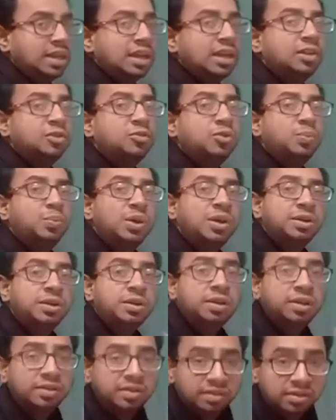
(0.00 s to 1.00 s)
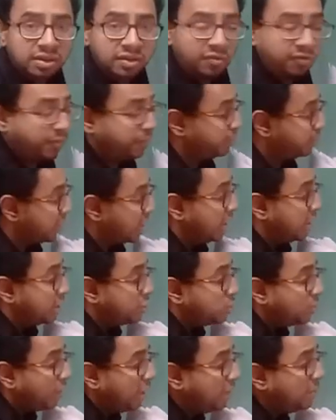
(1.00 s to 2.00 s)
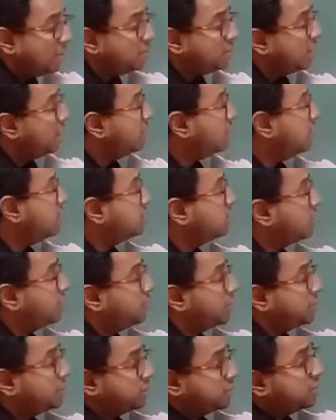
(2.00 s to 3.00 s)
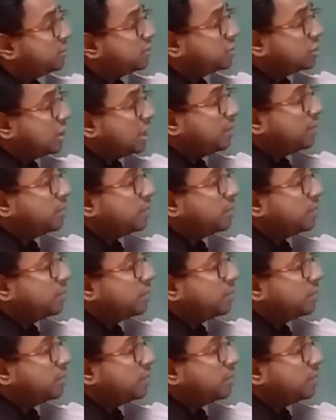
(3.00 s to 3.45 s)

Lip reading: it repeated itself. You might be thinking, sir, but the shape